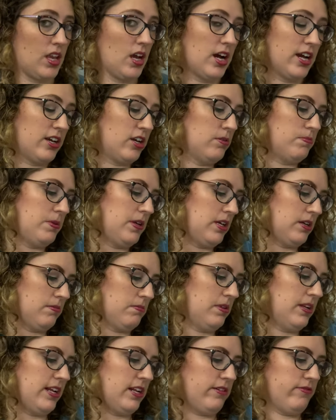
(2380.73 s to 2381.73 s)
I could be
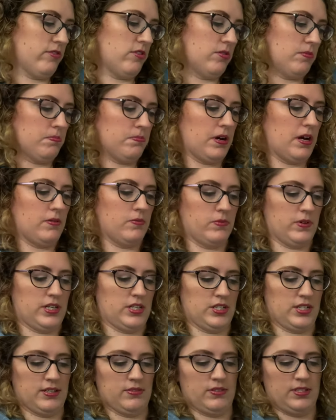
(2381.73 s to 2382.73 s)
completely wrong, but we
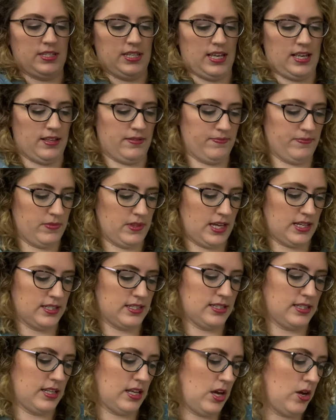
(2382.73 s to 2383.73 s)
shall see.
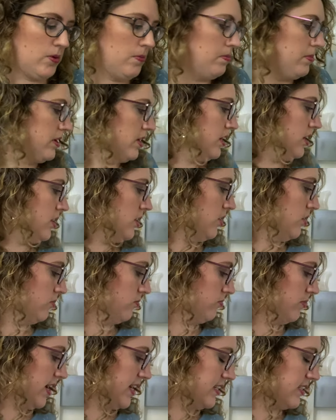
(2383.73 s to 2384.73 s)
That's the hope.
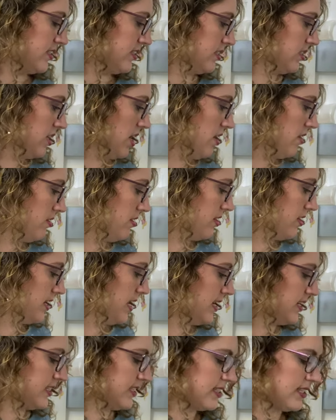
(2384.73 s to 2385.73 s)
Right, so
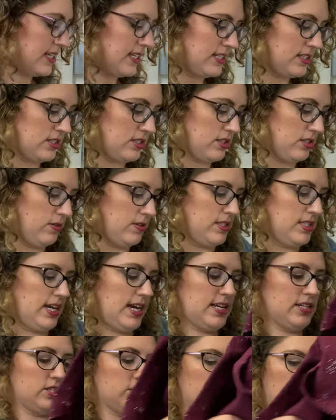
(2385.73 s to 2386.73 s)
next is to
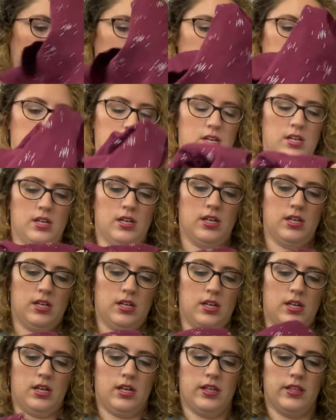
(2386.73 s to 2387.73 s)
attach
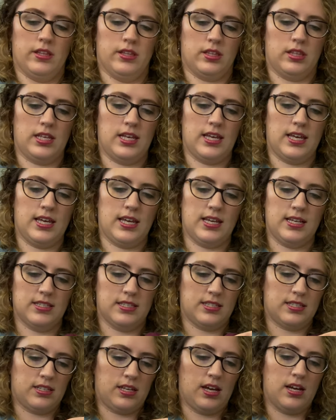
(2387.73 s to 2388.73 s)
the
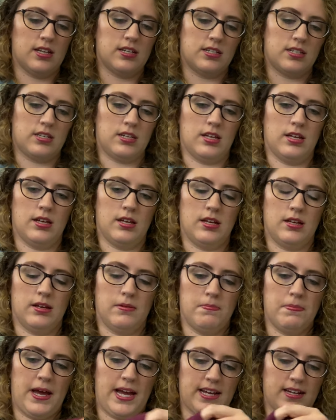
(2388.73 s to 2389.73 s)
skirt
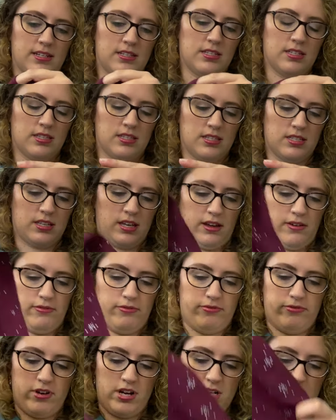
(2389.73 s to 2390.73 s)
back to the skirt
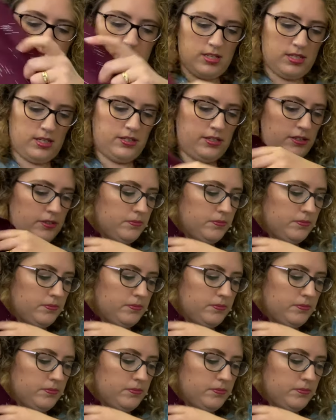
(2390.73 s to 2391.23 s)
front.